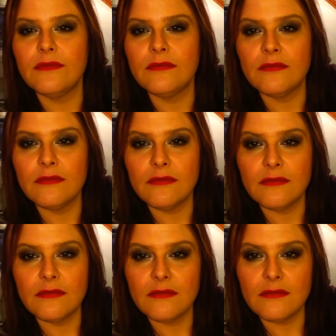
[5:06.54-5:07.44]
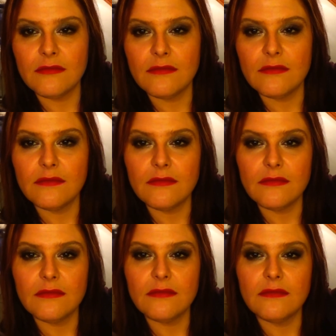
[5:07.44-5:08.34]

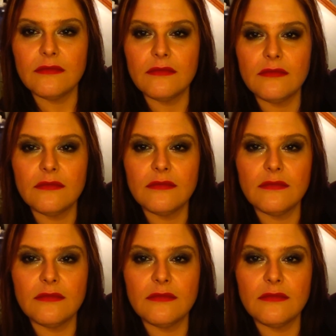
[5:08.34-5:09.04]
Nobody speaks.